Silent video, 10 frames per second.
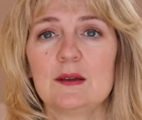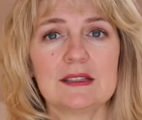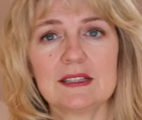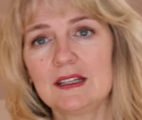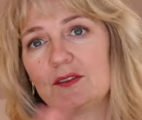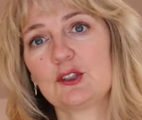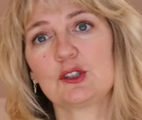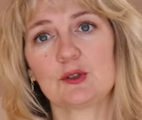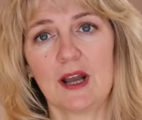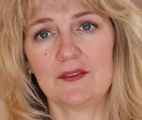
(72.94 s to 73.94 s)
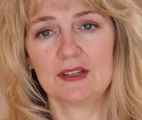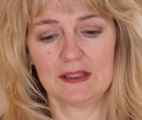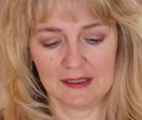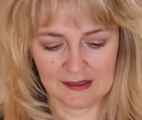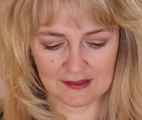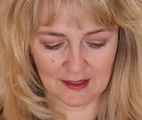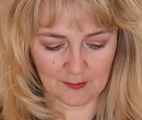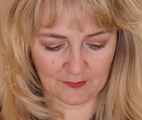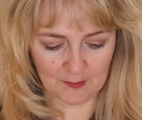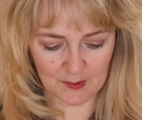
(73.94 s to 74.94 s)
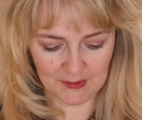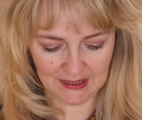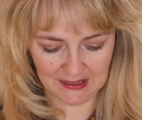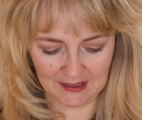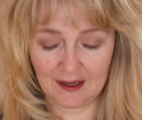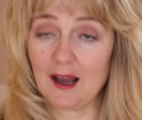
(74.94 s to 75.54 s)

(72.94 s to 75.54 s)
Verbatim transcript: Instead of just drafting this um, from the beginning,